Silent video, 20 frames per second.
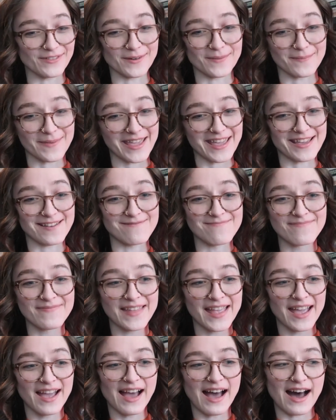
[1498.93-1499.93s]
from me.
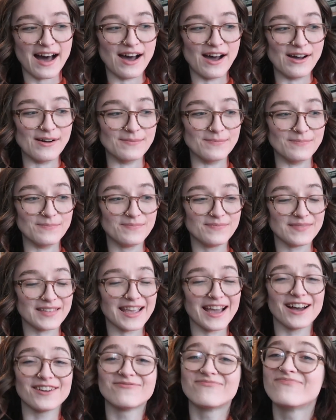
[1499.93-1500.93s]

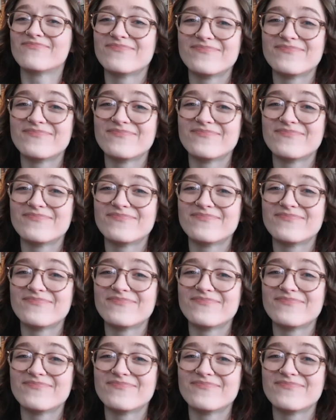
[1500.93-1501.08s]
Yeah,